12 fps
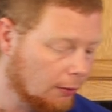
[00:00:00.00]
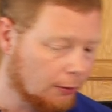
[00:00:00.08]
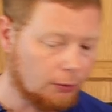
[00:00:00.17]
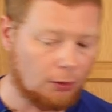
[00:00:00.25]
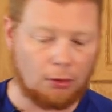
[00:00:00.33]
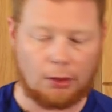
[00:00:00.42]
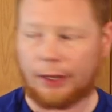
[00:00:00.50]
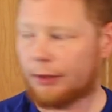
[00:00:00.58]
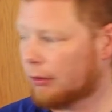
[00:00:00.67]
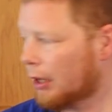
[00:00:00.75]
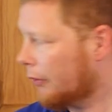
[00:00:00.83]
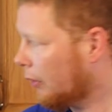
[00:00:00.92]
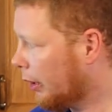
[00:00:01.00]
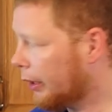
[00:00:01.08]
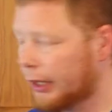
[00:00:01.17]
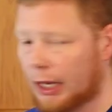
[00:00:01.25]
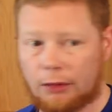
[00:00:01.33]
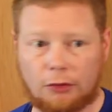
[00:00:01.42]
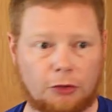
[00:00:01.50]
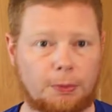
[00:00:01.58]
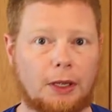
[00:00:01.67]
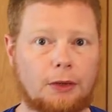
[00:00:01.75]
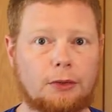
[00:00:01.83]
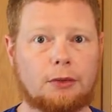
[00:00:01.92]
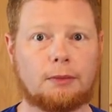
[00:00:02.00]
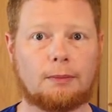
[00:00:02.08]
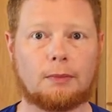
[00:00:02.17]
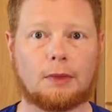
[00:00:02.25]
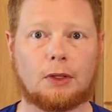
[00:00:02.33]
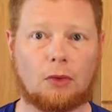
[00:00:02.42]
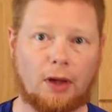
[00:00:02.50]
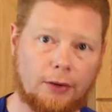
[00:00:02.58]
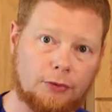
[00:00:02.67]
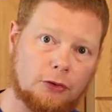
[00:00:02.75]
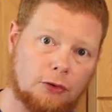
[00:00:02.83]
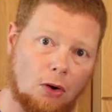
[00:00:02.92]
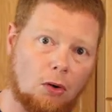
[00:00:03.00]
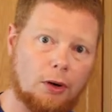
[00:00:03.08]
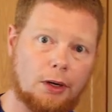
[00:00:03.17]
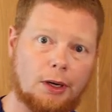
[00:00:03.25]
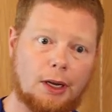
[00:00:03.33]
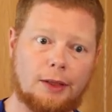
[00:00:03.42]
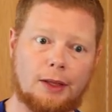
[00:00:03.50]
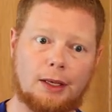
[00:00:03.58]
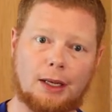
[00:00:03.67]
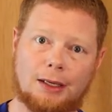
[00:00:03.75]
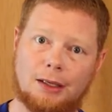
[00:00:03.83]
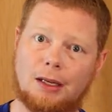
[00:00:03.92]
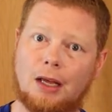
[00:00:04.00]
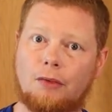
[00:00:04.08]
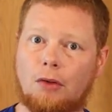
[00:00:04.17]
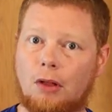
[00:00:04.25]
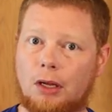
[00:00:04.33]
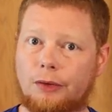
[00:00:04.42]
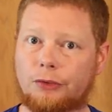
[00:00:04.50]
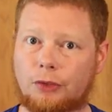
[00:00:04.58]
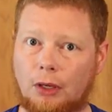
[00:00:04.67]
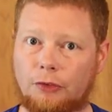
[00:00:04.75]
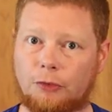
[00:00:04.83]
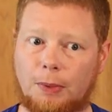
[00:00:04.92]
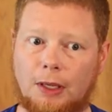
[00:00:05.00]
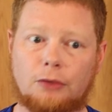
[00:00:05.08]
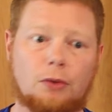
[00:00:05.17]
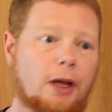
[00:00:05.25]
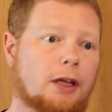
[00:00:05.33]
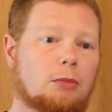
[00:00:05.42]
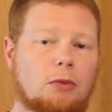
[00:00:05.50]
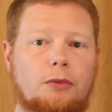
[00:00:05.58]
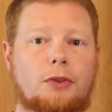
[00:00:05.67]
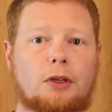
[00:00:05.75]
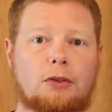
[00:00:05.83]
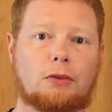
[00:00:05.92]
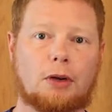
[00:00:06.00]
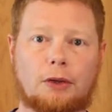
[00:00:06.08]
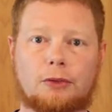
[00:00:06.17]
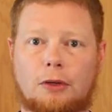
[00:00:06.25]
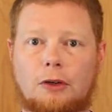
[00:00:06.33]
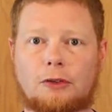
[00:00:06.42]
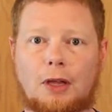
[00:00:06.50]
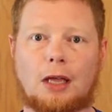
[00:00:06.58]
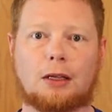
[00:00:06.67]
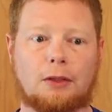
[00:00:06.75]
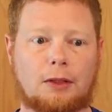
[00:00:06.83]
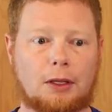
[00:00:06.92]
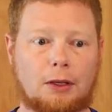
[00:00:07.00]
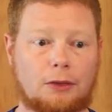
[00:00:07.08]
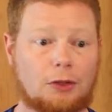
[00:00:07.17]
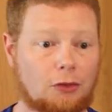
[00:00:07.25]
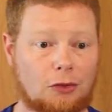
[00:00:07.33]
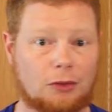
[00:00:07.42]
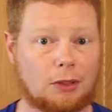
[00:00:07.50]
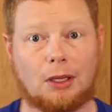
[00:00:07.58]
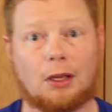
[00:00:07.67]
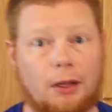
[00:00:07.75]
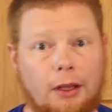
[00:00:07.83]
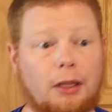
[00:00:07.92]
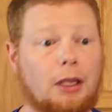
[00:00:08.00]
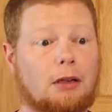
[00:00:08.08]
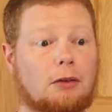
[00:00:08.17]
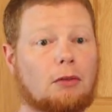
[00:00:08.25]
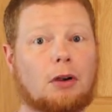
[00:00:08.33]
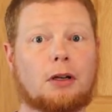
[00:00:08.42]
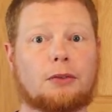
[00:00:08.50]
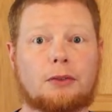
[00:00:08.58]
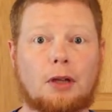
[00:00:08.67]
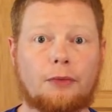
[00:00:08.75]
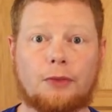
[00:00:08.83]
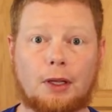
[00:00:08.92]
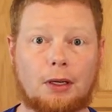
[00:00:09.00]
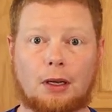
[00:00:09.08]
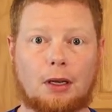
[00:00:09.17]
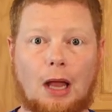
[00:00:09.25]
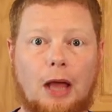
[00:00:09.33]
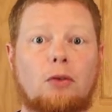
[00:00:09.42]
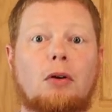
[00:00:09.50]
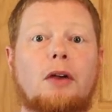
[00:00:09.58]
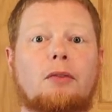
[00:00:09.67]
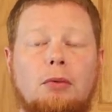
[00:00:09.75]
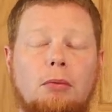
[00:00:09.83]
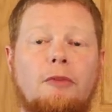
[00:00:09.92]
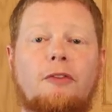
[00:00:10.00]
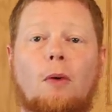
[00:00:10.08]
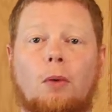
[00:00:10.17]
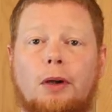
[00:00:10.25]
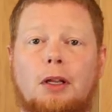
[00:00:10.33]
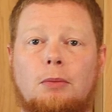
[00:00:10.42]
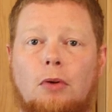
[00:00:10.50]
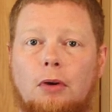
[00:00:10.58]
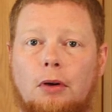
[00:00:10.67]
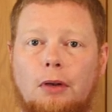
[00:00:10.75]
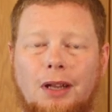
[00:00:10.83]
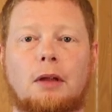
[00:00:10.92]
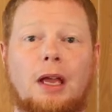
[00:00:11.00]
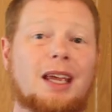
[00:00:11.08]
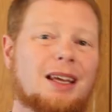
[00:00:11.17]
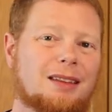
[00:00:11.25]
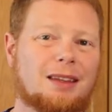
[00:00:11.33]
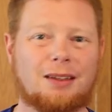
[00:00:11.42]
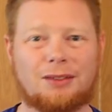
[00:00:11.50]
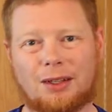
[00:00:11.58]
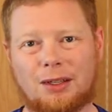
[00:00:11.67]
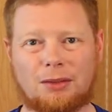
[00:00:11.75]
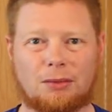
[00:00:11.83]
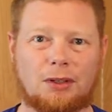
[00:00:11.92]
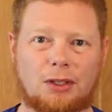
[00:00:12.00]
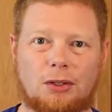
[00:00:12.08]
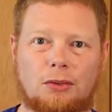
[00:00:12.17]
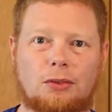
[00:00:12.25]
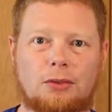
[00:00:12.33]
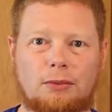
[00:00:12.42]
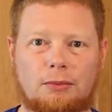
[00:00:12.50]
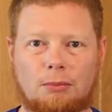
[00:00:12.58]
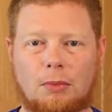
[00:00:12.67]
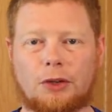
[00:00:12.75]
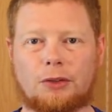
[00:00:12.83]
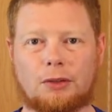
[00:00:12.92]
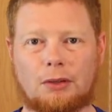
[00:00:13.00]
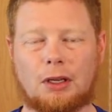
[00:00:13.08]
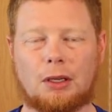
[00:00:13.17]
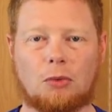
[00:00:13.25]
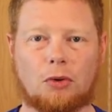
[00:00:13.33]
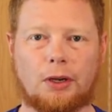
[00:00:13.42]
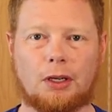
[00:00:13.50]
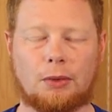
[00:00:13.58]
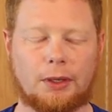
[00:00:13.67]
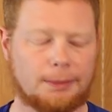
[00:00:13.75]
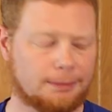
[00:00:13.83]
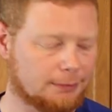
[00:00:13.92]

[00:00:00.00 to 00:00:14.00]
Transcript: So I don't have a lot of counter space, so I have to store it, and then I didn't have a lot of shelf space, so I had to move things around, start stacking things, and just getting rid of stuff that I don't have room for anymore. And things I didn't really use much anymore anyway.